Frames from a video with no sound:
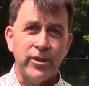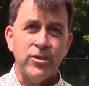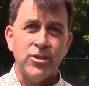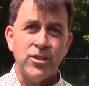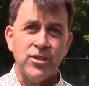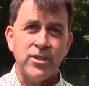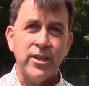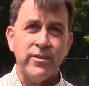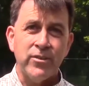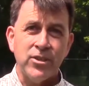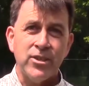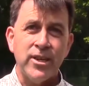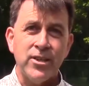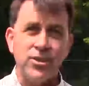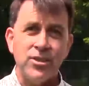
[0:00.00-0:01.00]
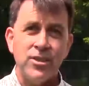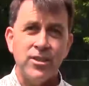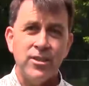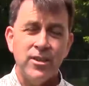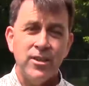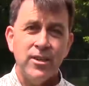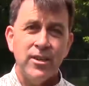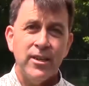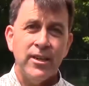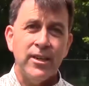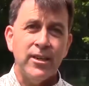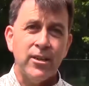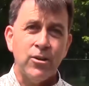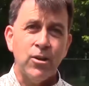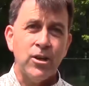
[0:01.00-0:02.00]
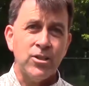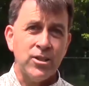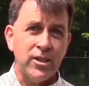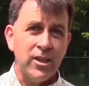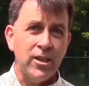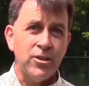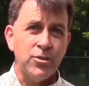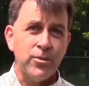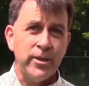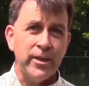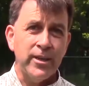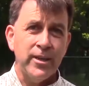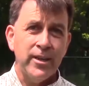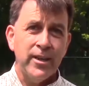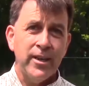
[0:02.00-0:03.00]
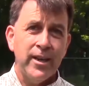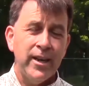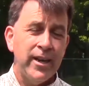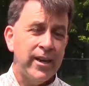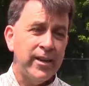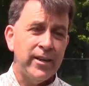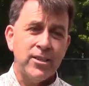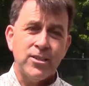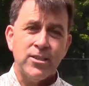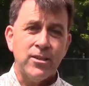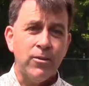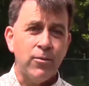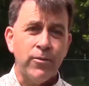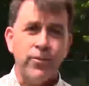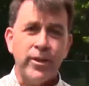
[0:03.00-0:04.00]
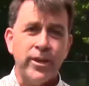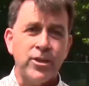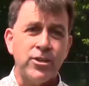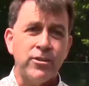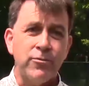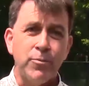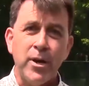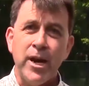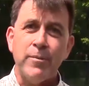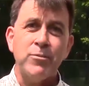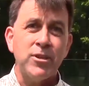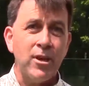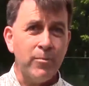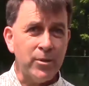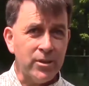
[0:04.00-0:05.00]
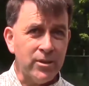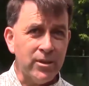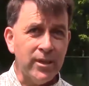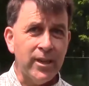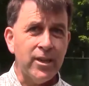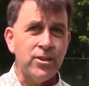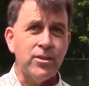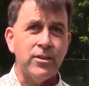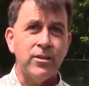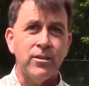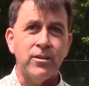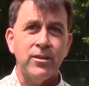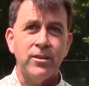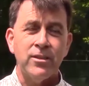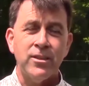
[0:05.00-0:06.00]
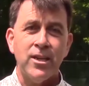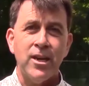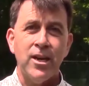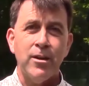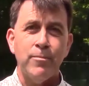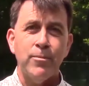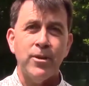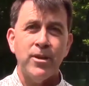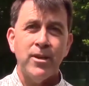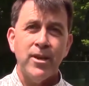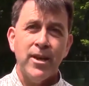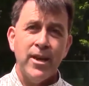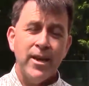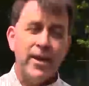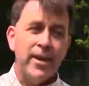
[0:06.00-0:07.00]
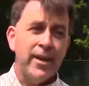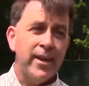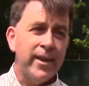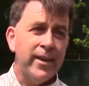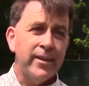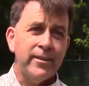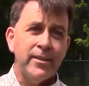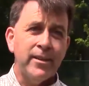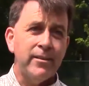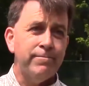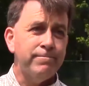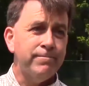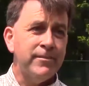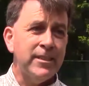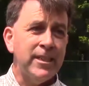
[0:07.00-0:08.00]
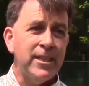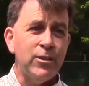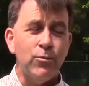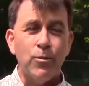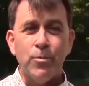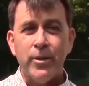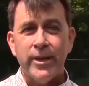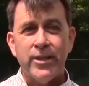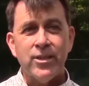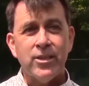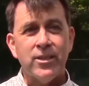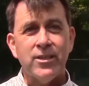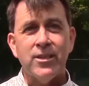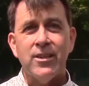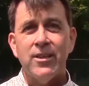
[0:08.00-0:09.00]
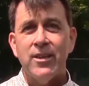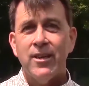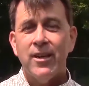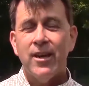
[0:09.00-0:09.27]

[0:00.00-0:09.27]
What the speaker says: years as they've assessed it across the country, and it's a reflection of pipes coming to the end of their time. And the need to replace it